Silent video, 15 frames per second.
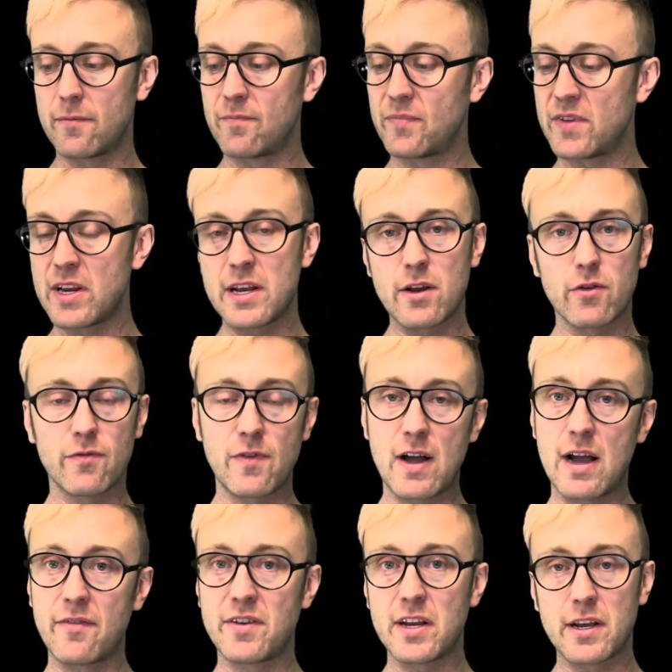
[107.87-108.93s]

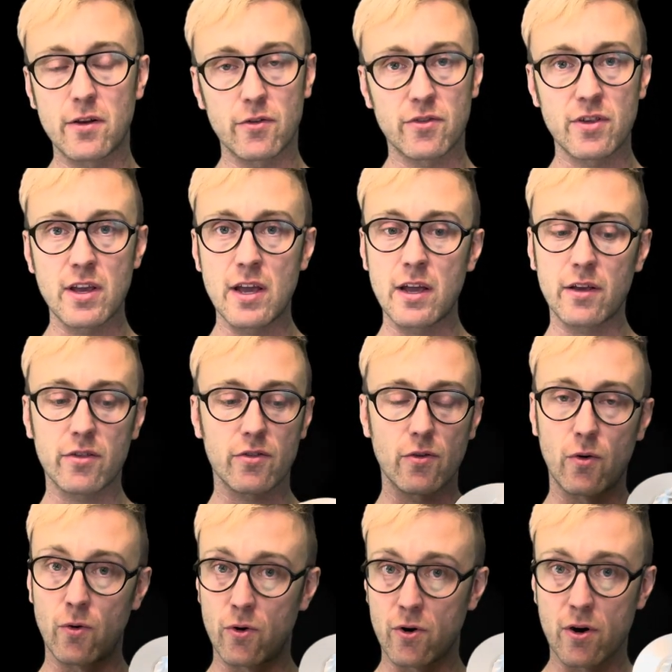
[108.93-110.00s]
TD05, TD06,
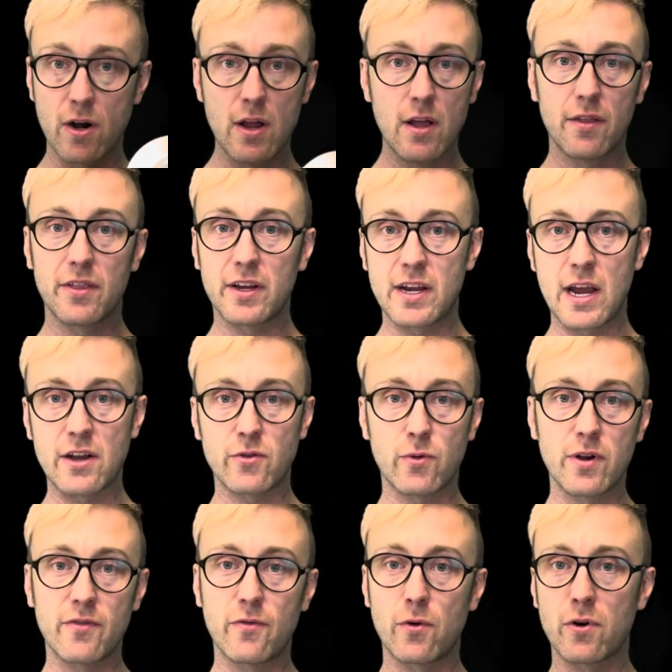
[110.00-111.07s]
or the
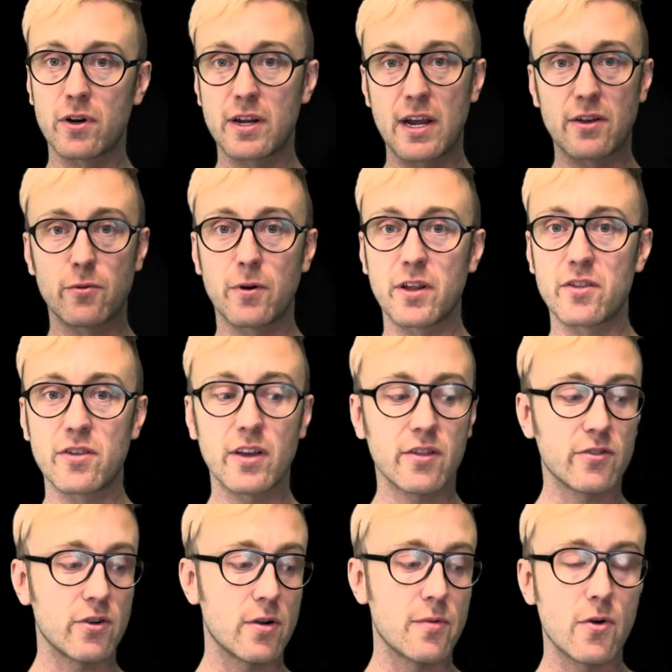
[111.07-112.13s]
K24, K26
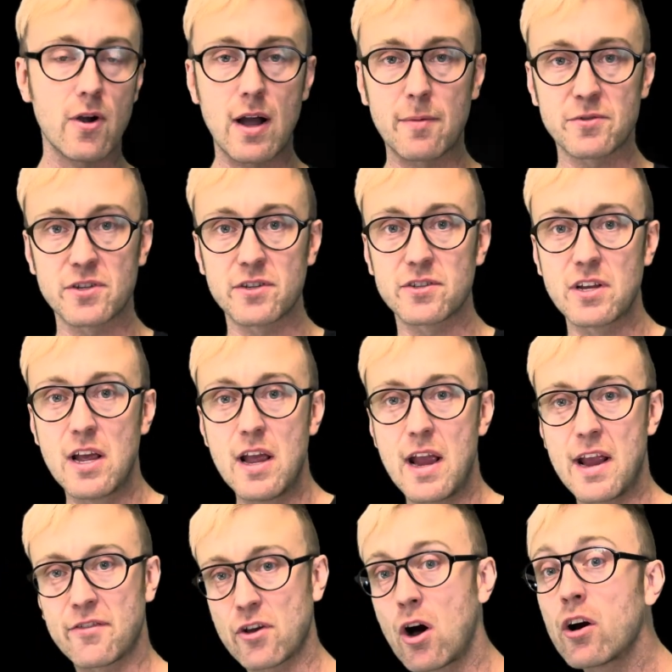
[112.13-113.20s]
turbo options,
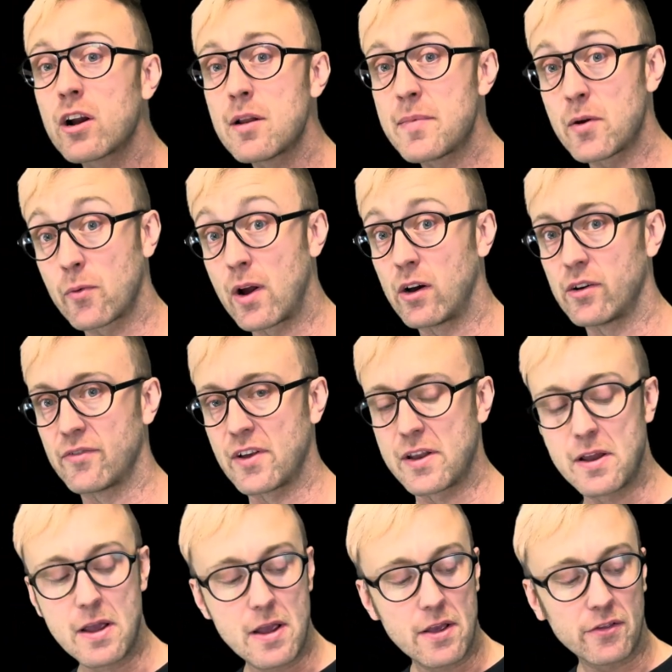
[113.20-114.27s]
it's all gonna be relevant.
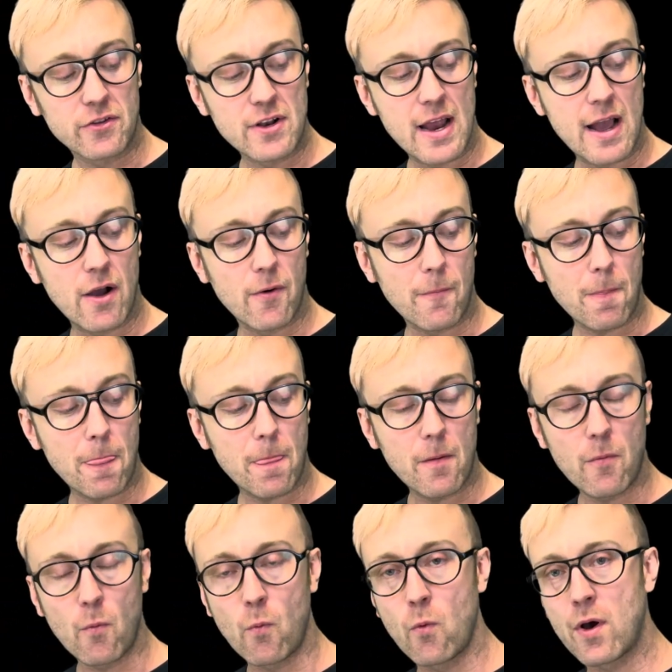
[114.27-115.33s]
So now,
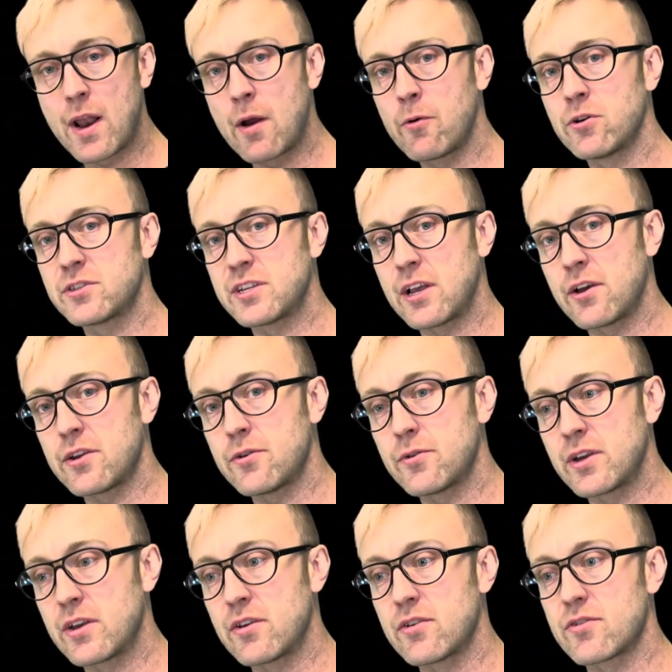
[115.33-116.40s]
what I will tell you
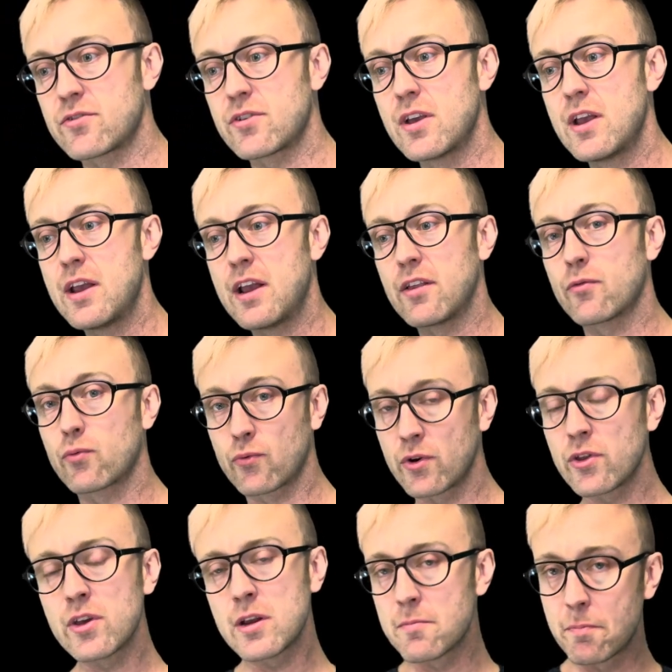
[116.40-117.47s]
is, it's
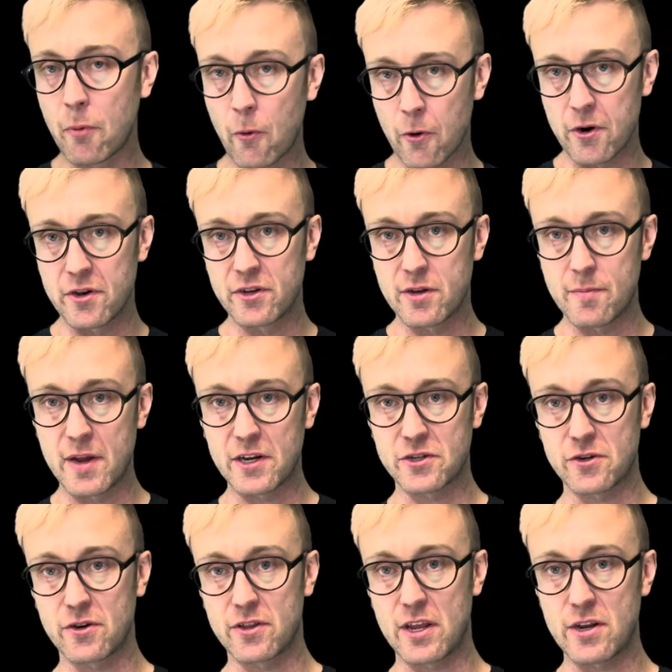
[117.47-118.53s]
really important to make
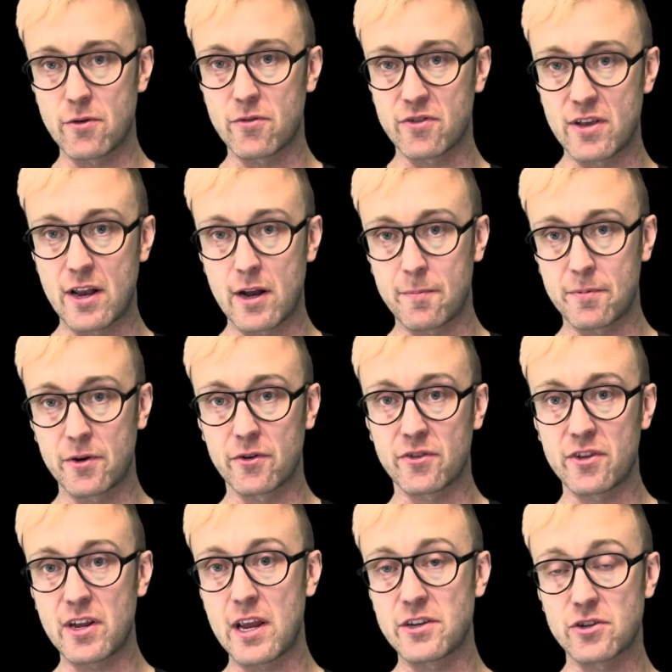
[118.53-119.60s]
sure that you set up your
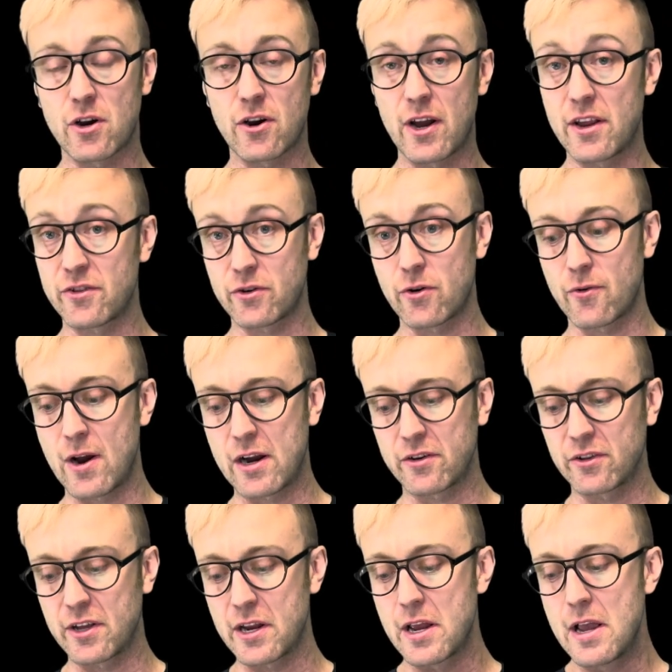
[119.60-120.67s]
CHRAs
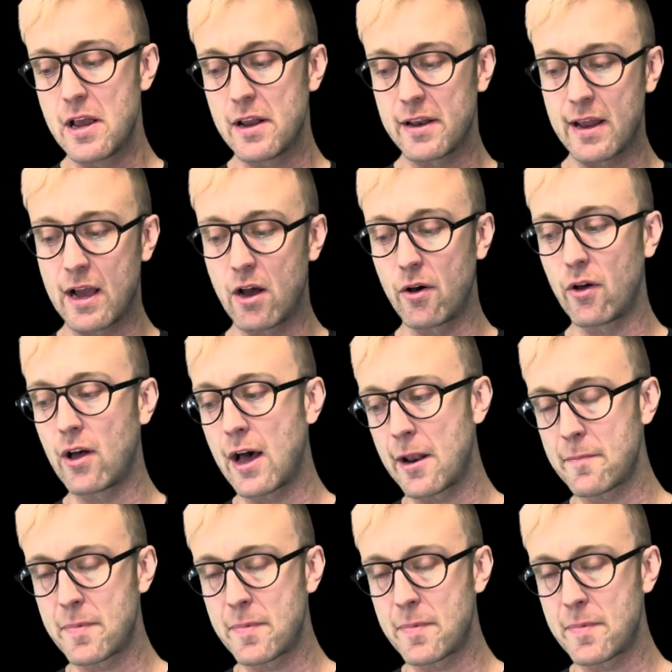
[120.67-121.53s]
correctly. Now, a lot of